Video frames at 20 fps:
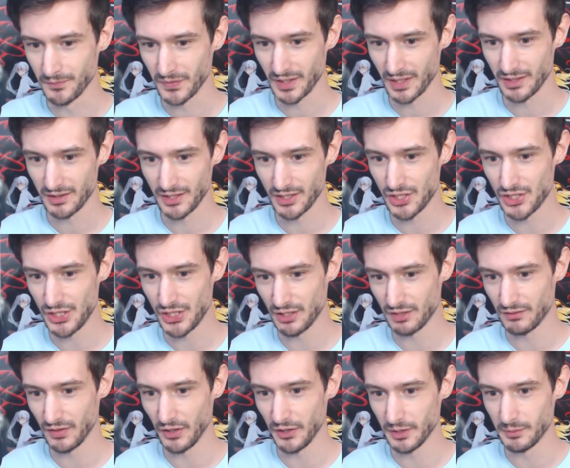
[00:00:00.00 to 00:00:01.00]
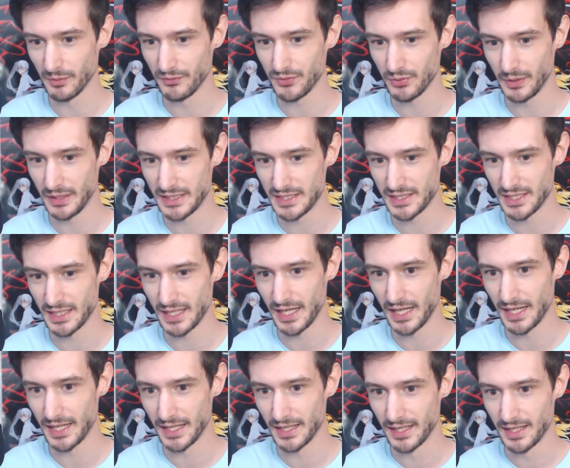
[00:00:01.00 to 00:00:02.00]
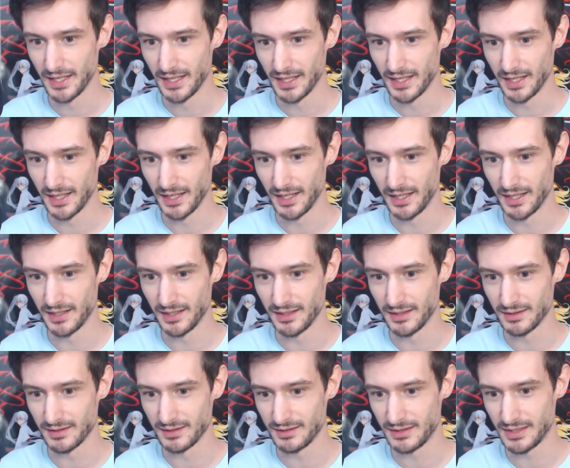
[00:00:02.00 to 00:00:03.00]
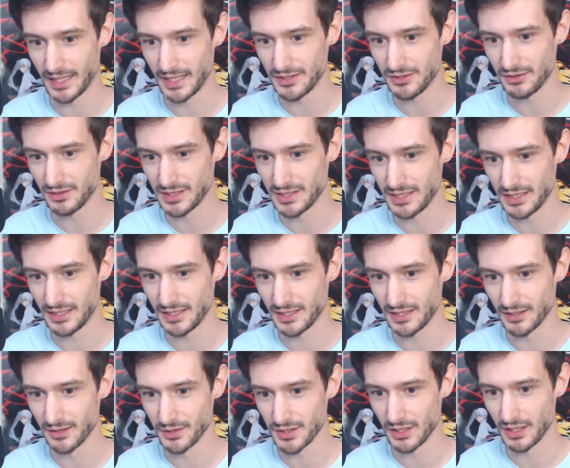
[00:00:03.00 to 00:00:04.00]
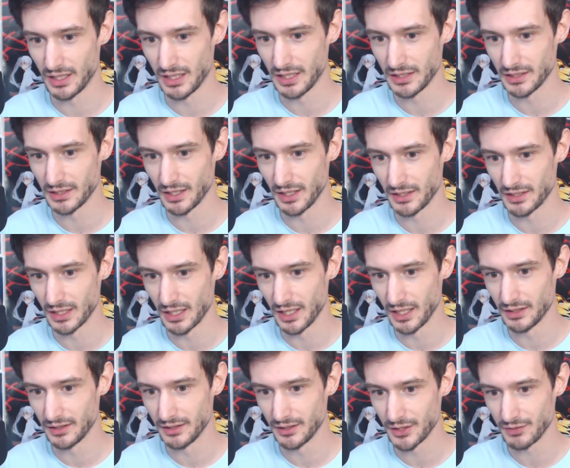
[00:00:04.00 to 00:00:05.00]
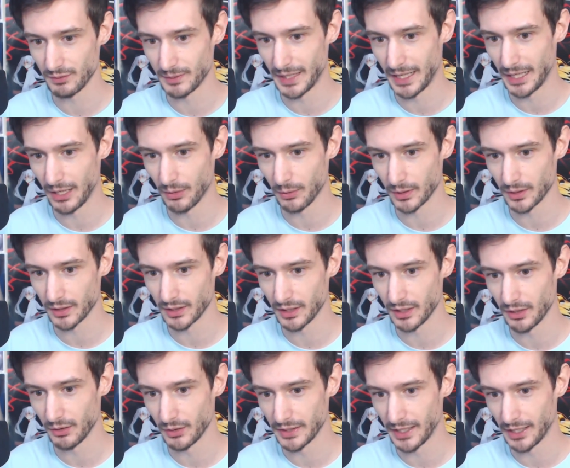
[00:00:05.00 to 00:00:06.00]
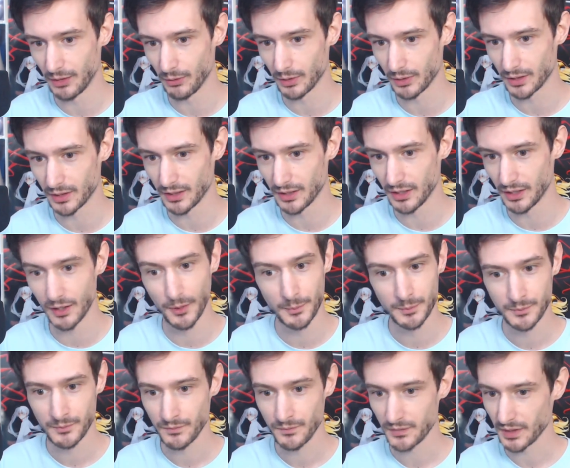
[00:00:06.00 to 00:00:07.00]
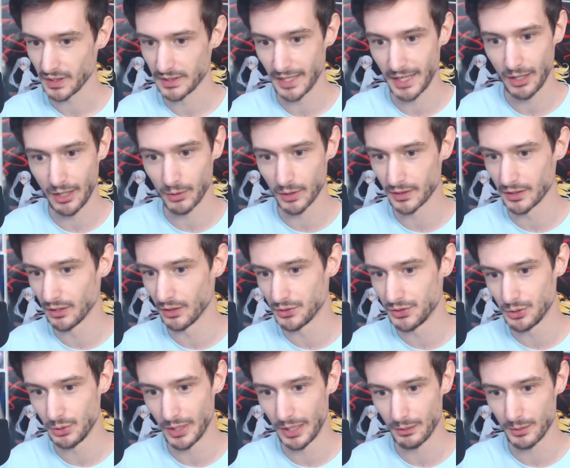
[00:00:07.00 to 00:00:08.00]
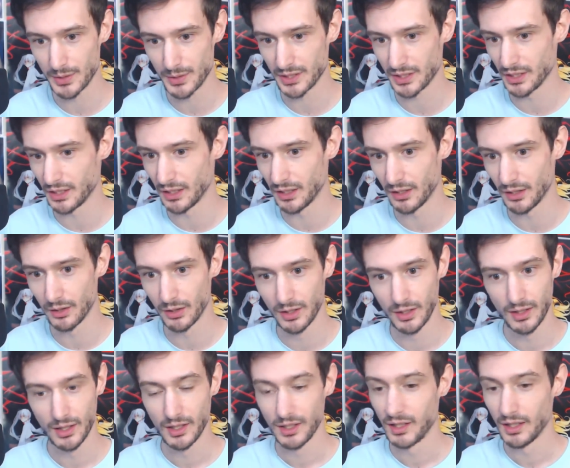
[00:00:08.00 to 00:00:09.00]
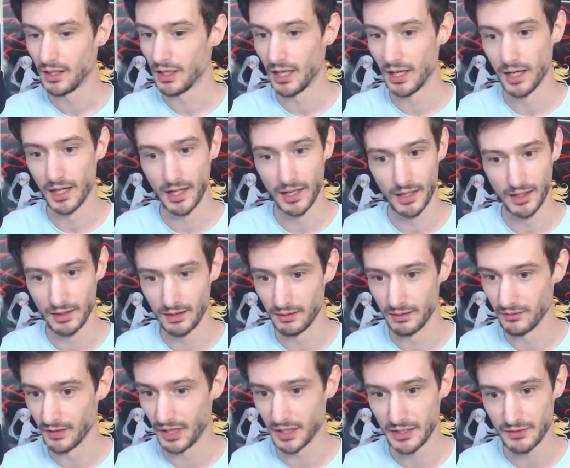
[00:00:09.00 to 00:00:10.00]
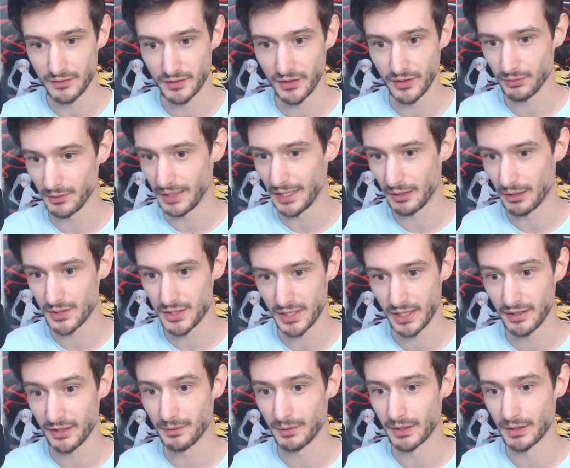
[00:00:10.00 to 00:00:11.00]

the sheer volume of tweets today. Uh, as you can see, it goes on and on and on. Here's from an hour ago, an hour ago, an hour ago, two hours ago, uh, not even the three hours yet. There we go,